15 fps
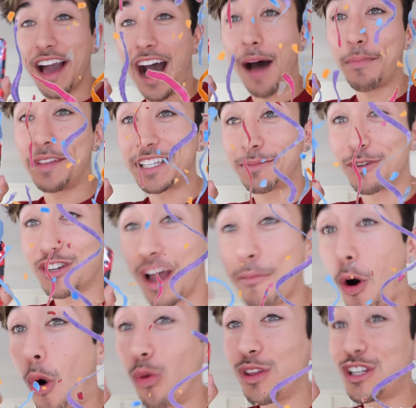cop this merch. I'm
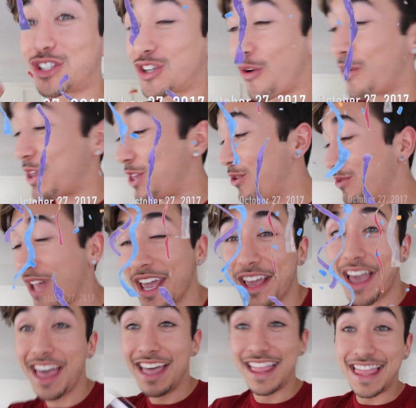only showing you
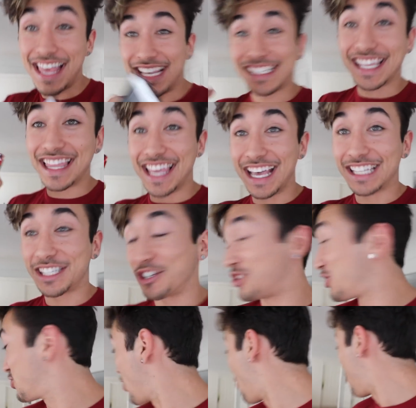like this and this.
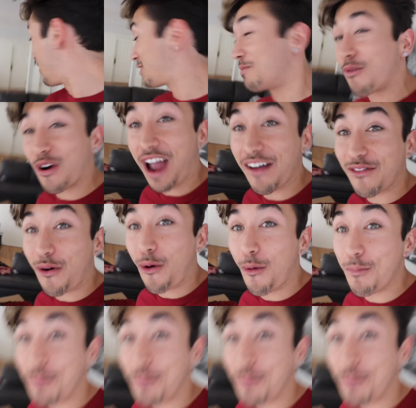There's so much more. I have a whole